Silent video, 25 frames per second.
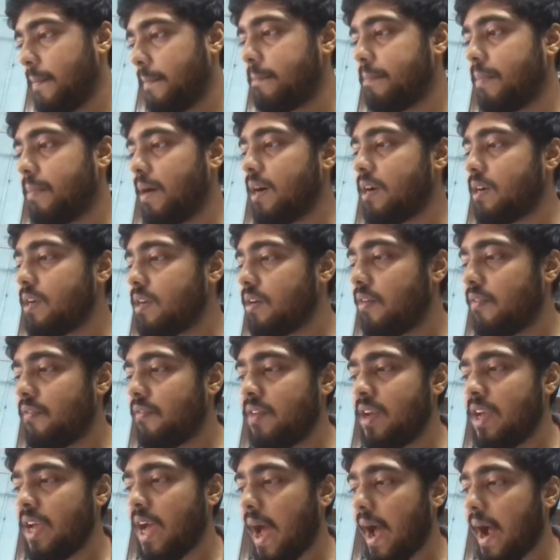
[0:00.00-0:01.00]
But
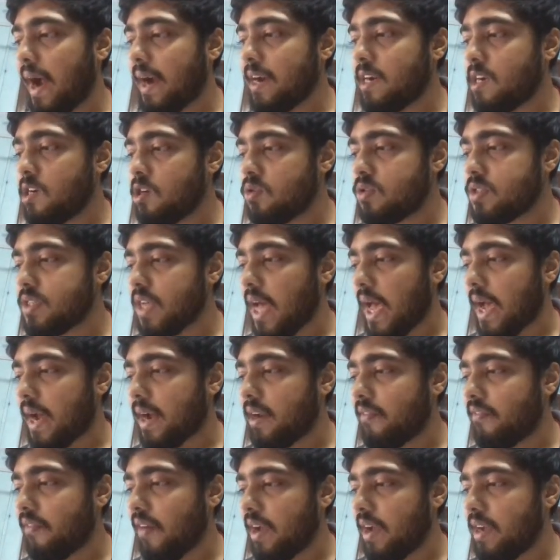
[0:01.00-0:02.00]
we had to
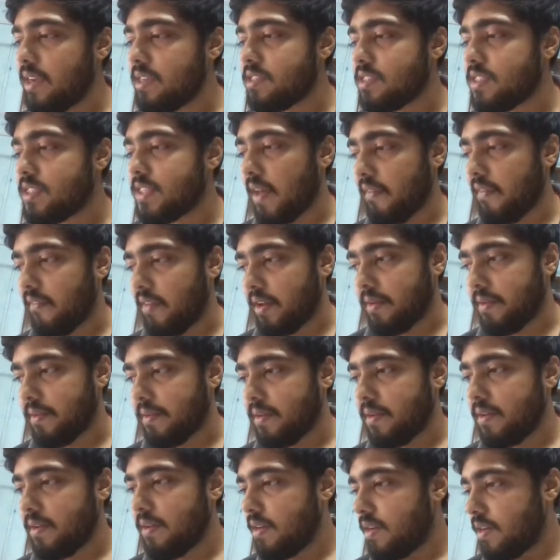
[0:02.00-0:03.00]
sacrifice 7.
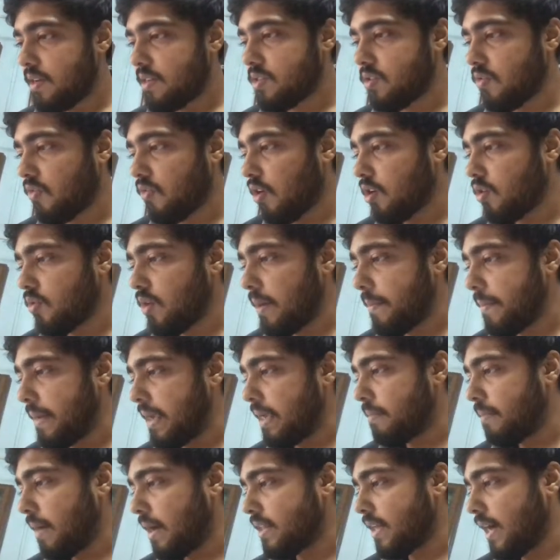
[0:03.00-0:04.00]
So what do I
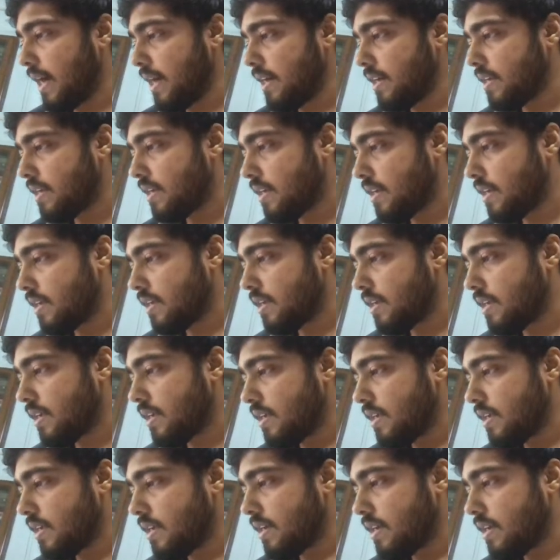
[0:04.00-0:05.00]
mean by that?
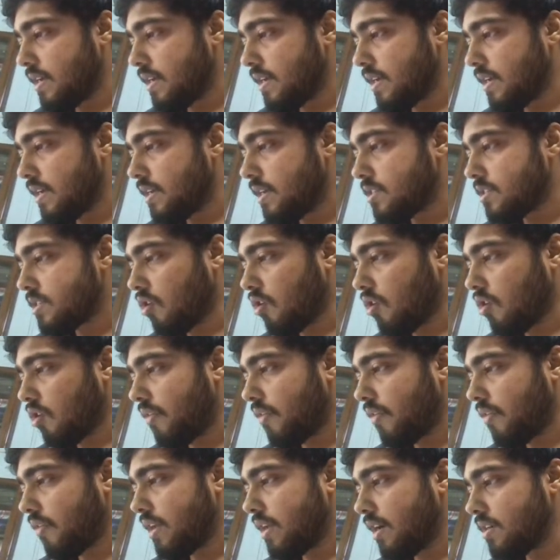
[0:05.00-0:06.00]
So over
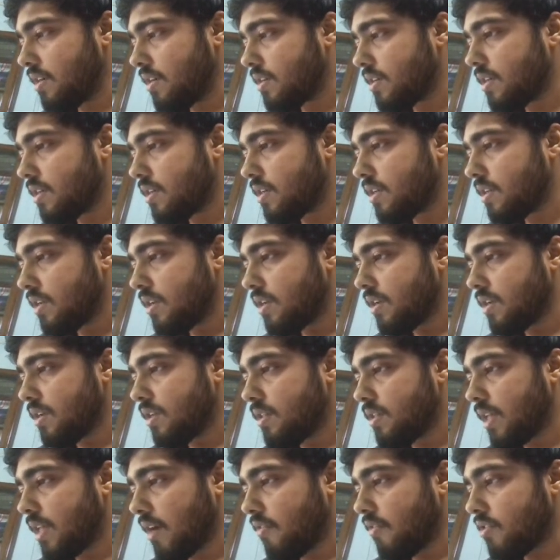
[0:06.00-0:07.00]
here, there
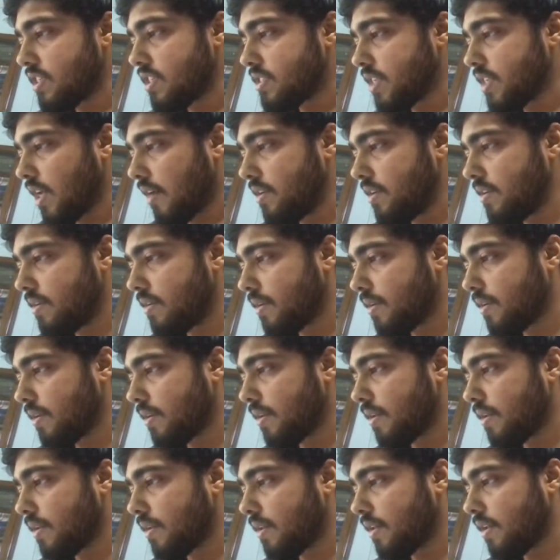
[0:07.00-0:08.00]
was a 7,
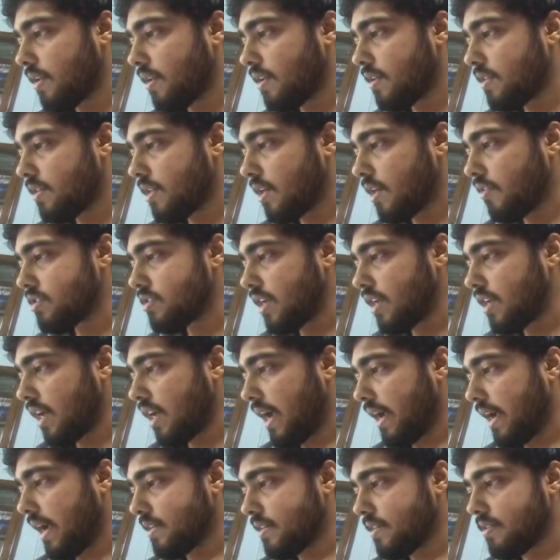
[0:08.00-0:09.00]
there was a 8,
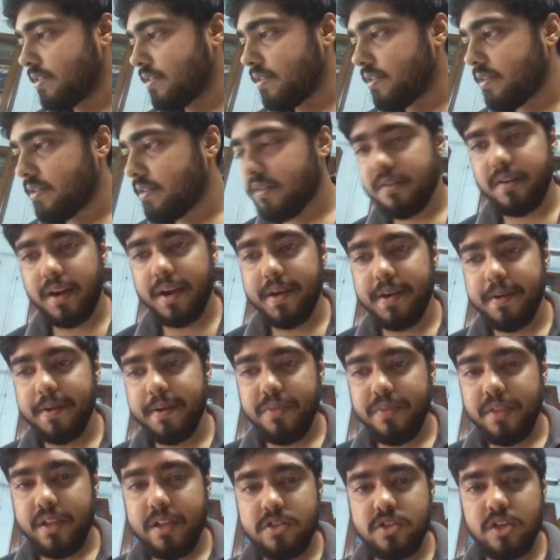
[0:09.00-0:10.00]
right?
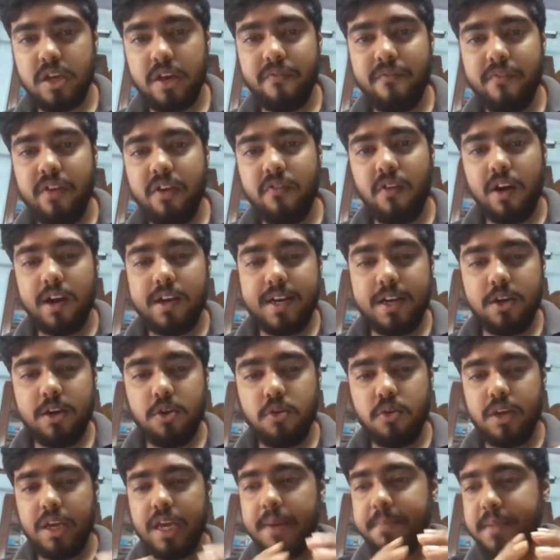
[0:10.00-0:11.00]
So if we wanted
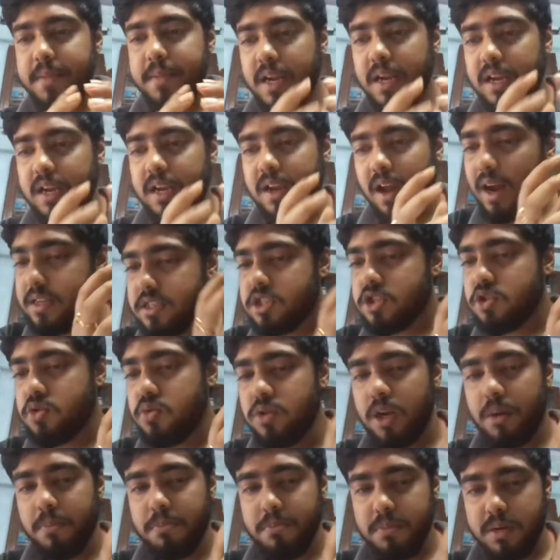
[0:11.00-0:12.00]
to keep the largest two
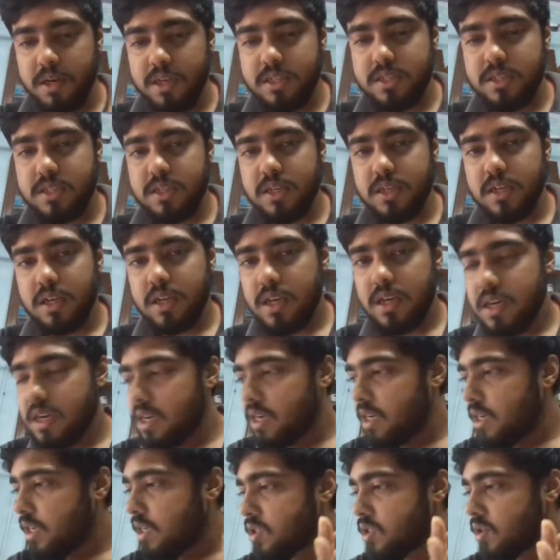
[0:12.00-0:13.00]
numbers,
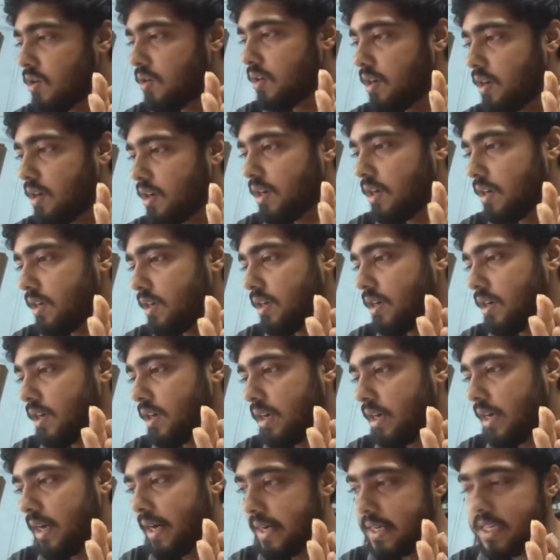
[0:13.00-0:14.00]
so
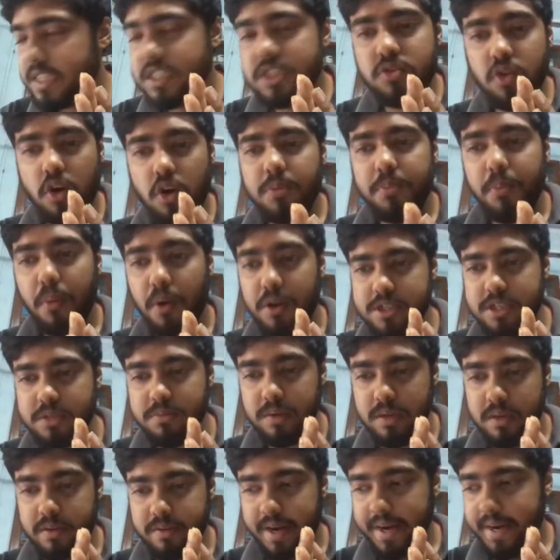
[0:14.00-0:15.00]
it is not
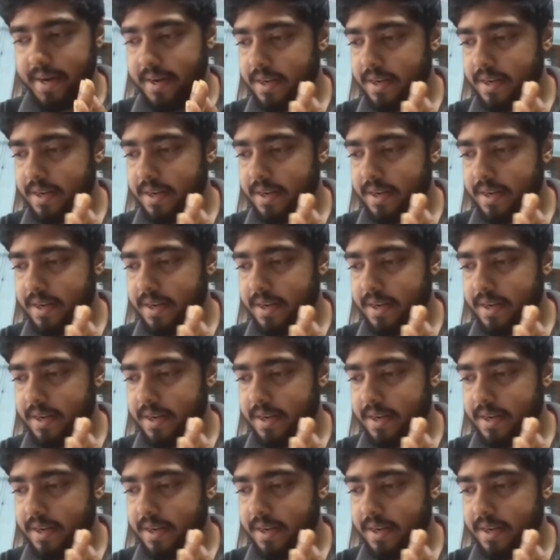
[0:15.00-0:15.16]
possible, right?